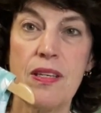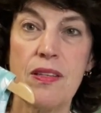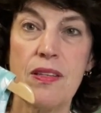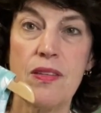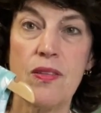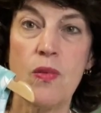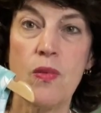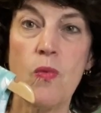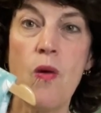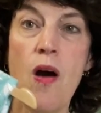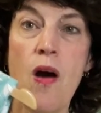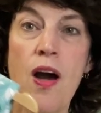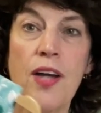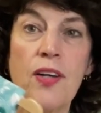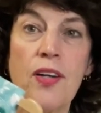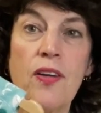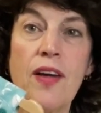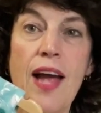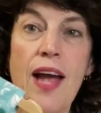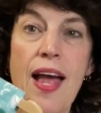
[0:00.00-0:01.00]
the
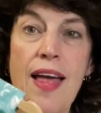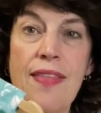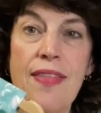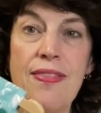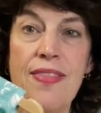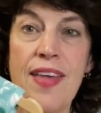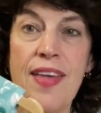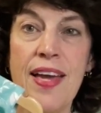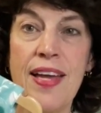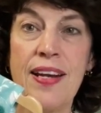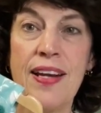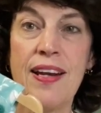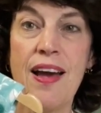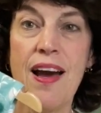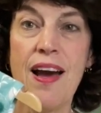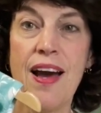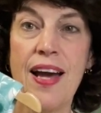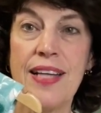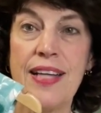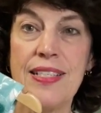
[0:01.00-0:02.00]
water, and then
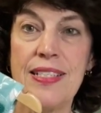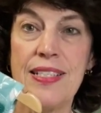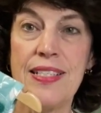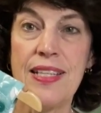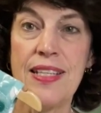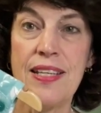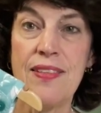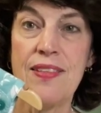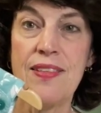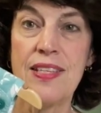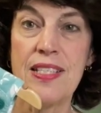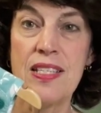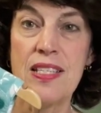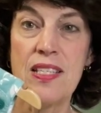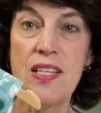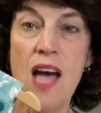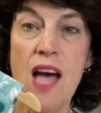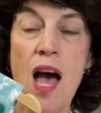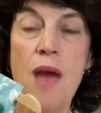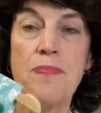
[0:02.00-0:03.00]
I did this
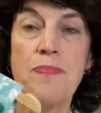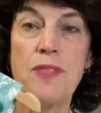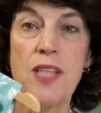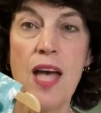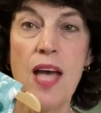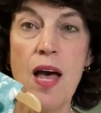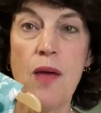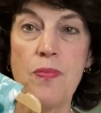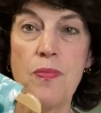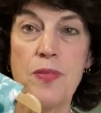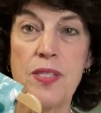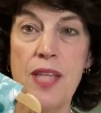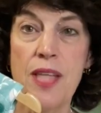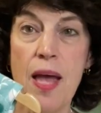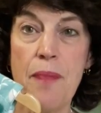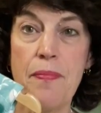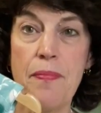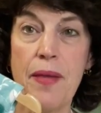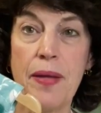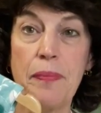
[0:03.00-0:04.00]
top to help
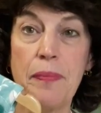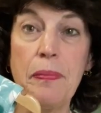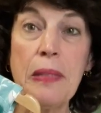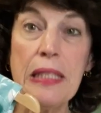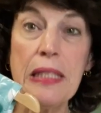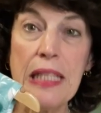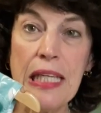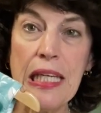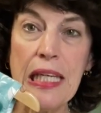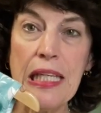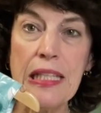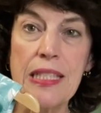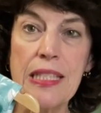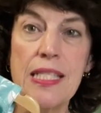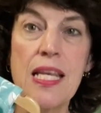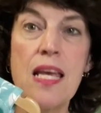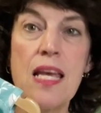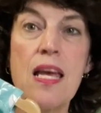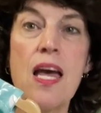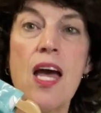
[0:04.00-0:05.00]
set my
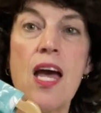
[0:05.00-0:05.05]
plates.